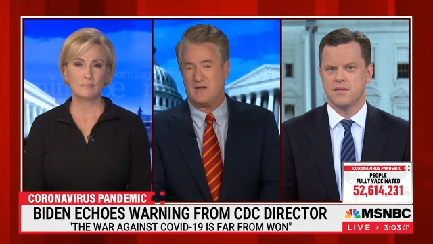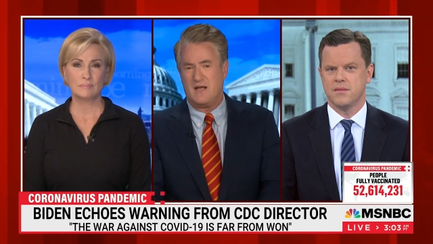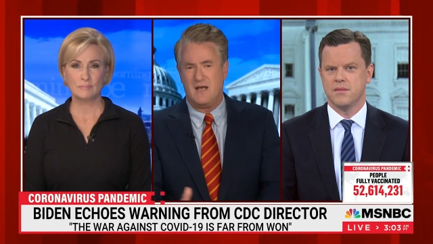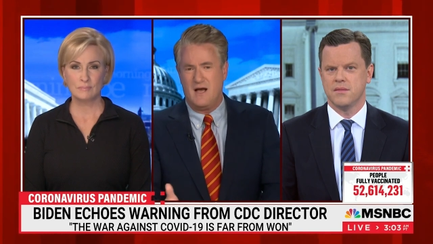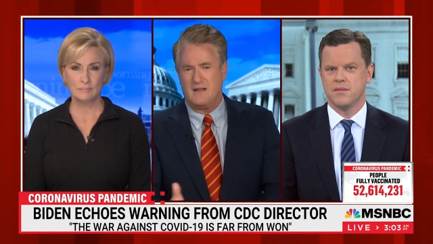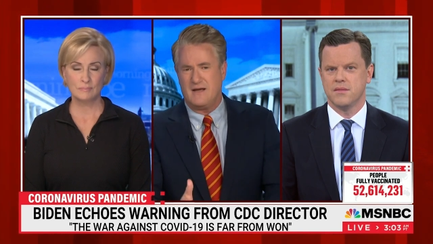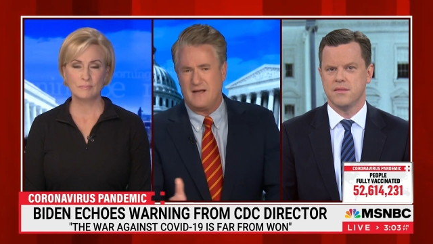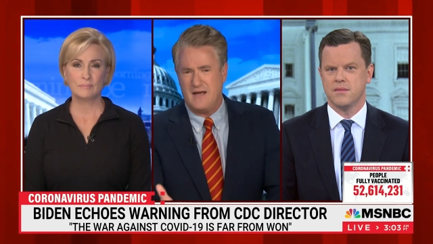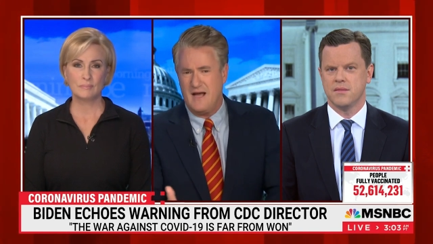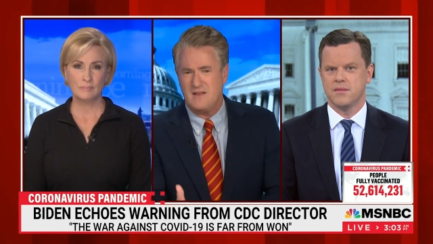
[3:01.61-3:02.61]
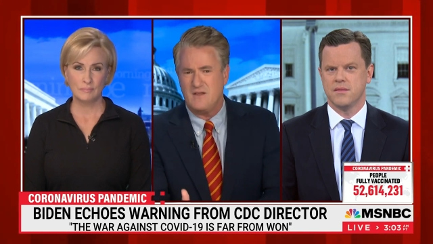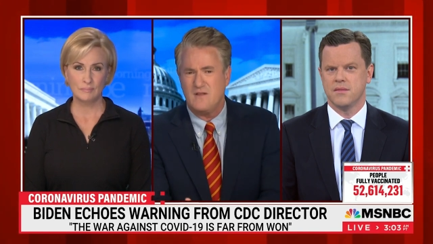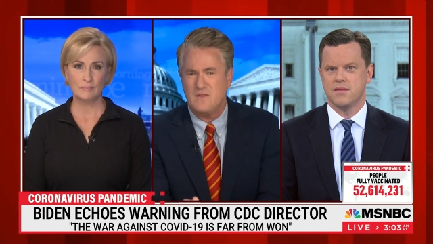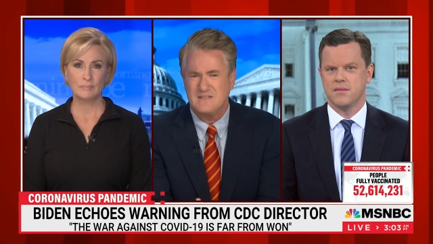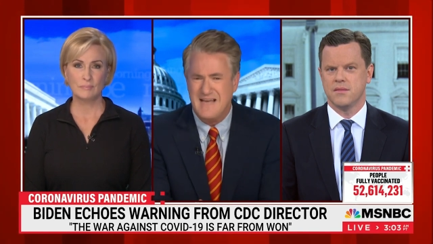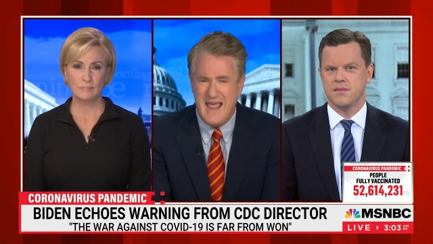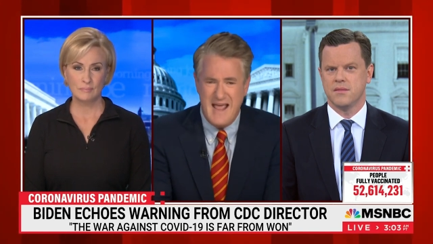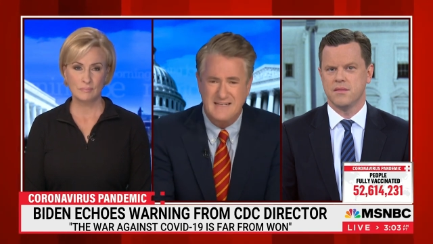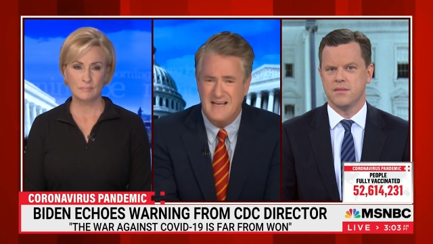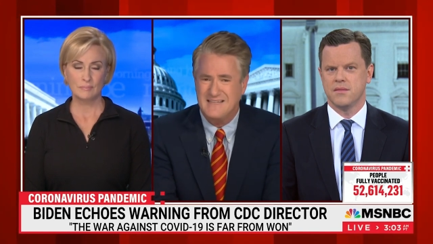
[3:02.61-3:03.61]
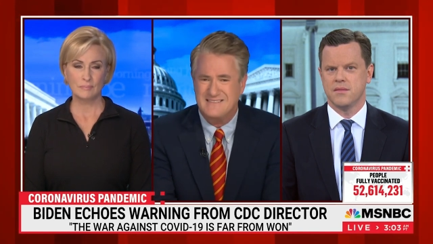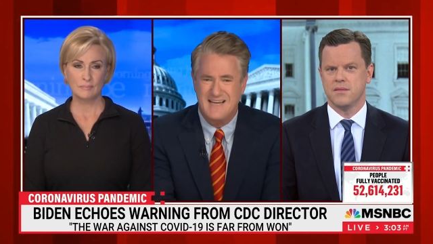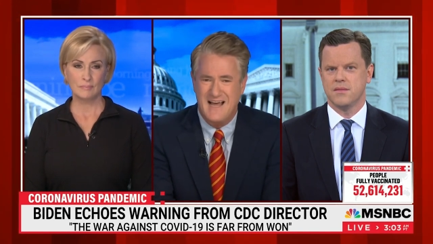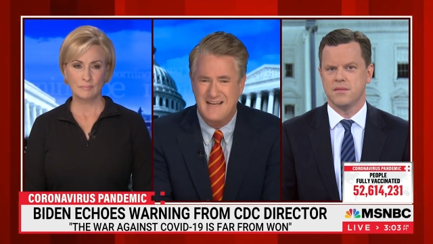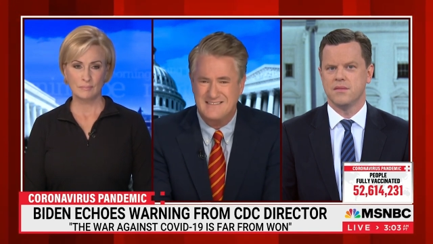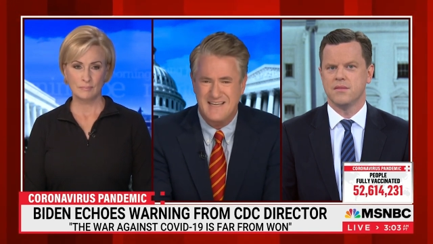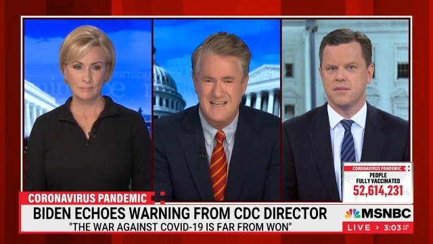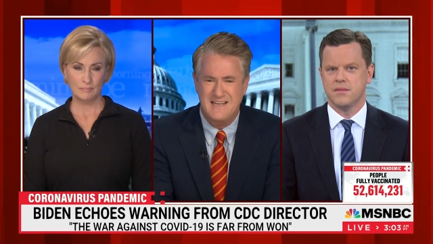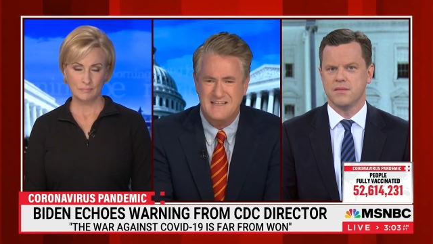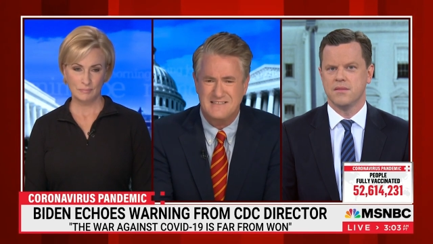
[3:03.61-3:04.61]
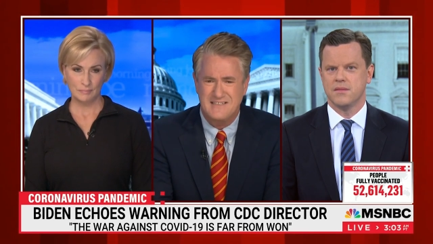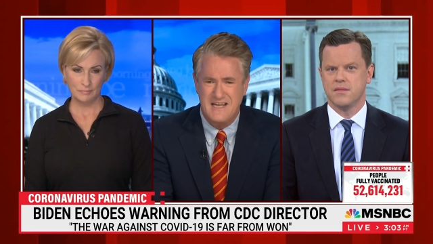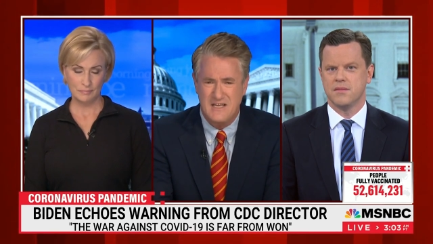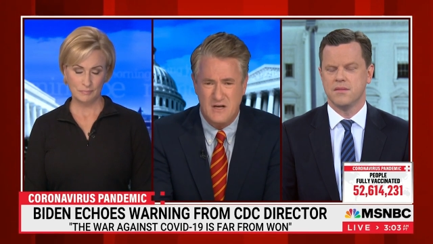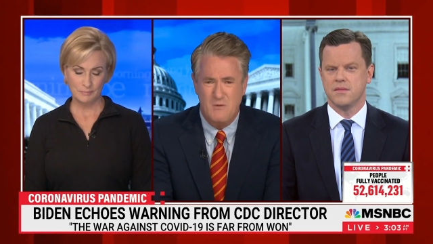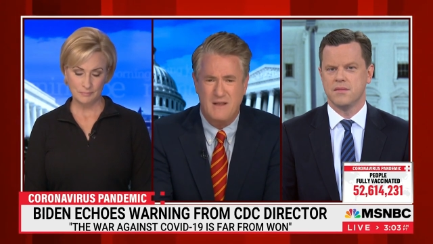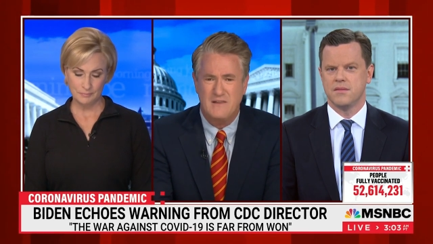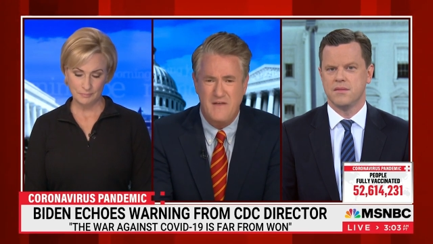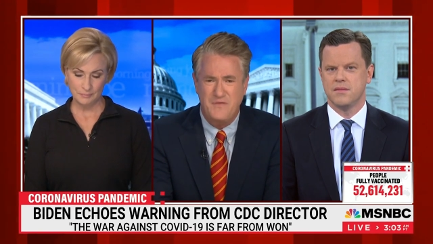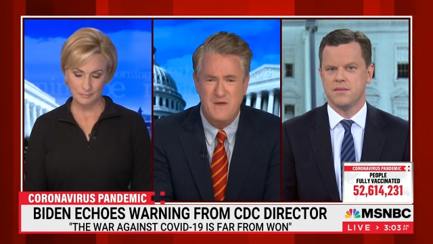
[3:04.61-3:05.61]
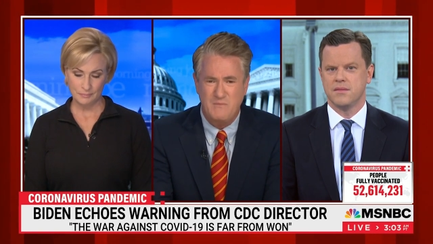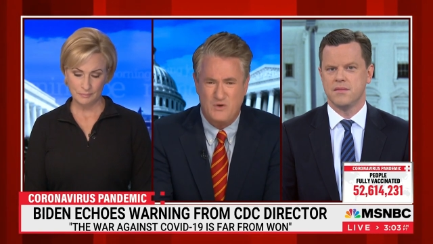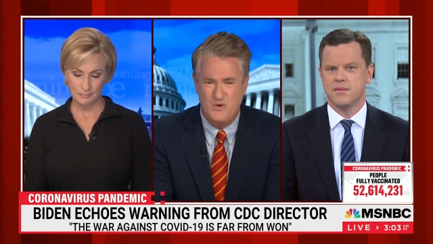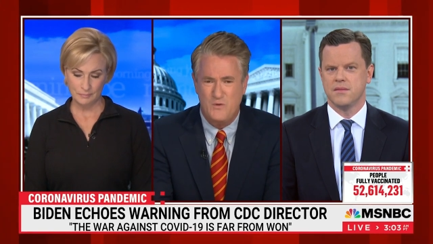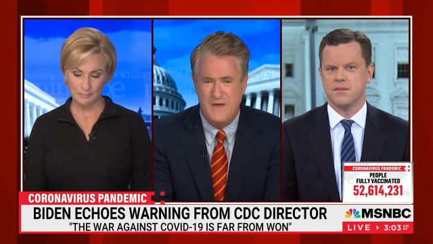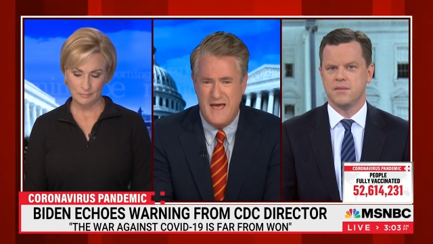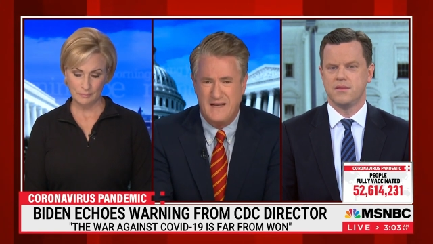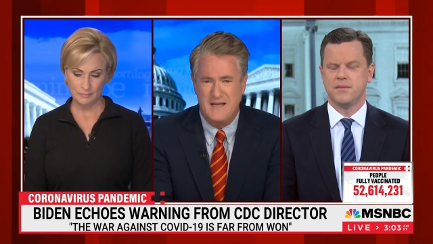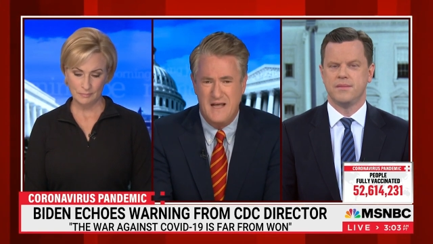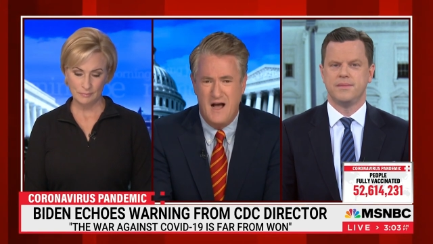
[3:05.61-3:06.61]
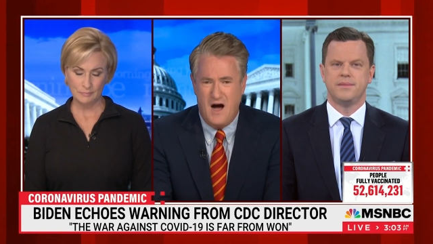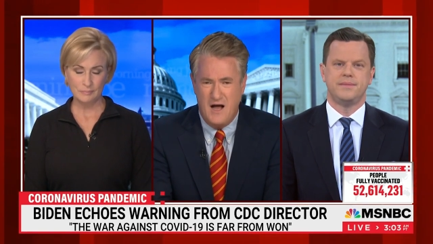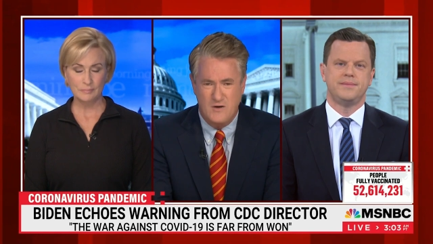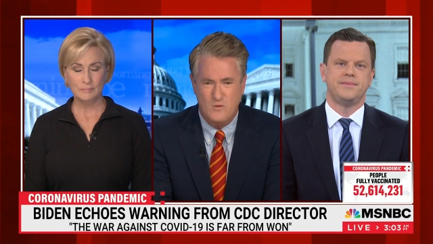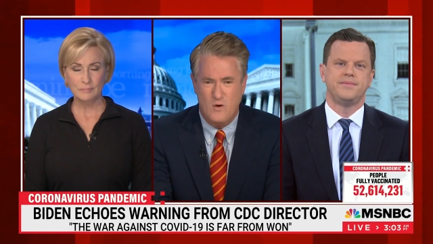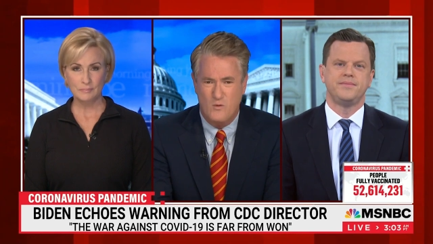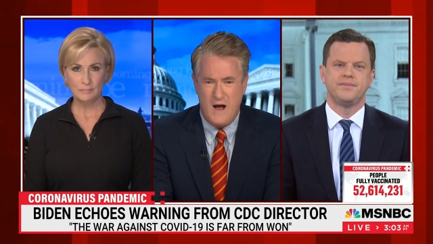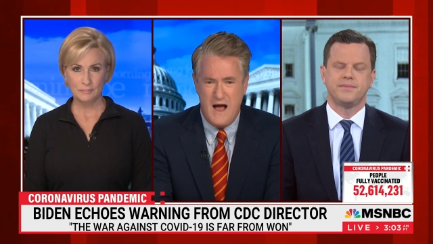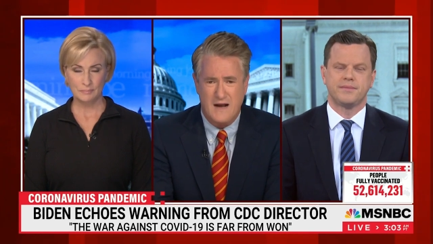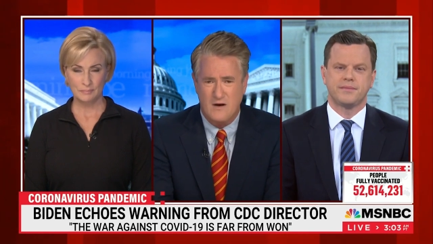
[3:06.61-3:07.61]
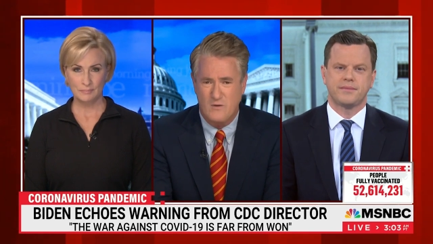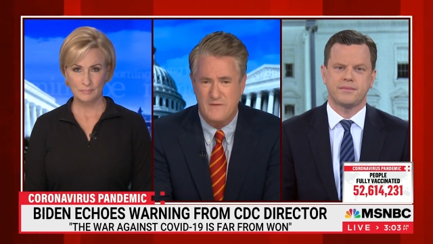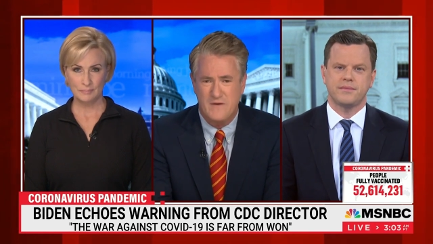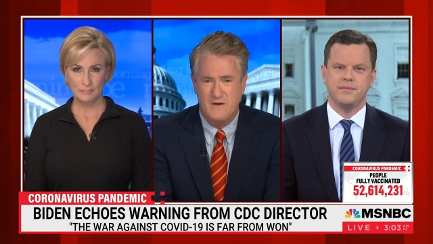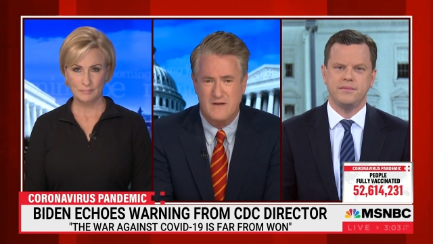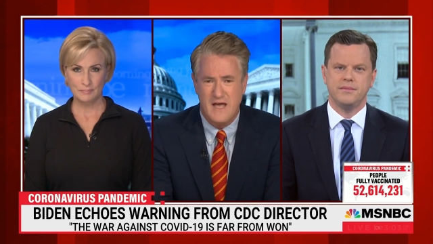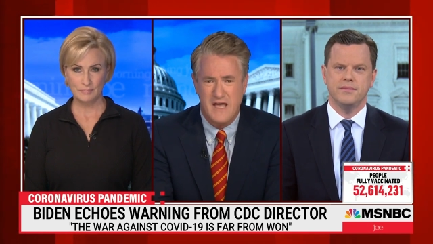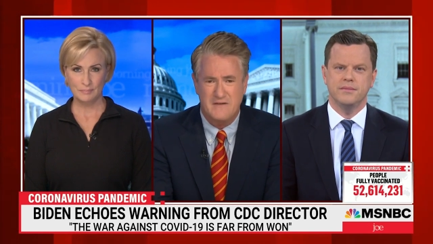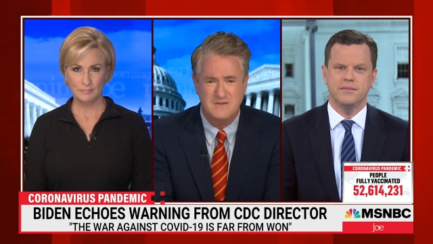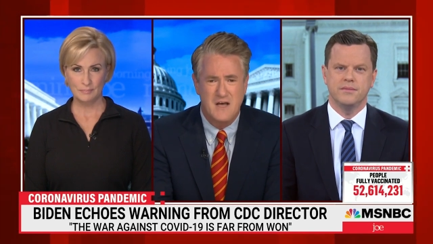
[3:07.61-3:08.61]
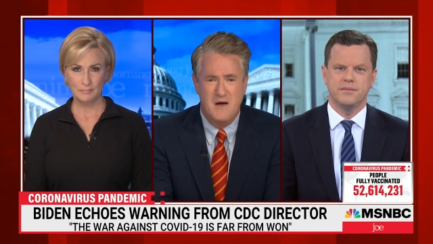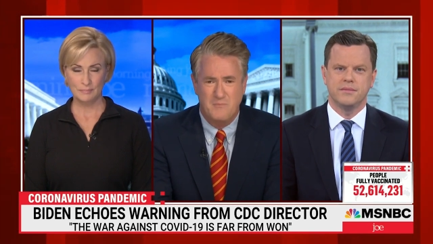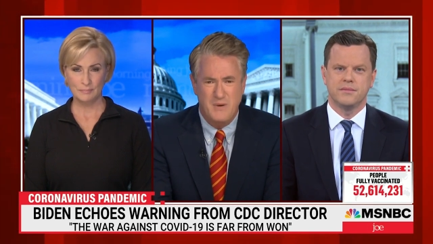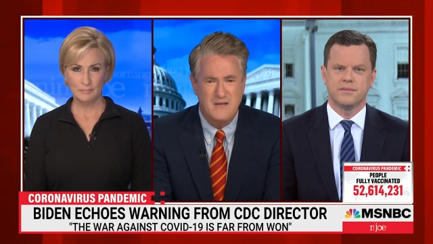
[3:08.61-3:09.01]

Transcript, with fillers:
Speaker 1: it. like this anti science idiocy. You know what? Let them do that under a rock or in their caves. But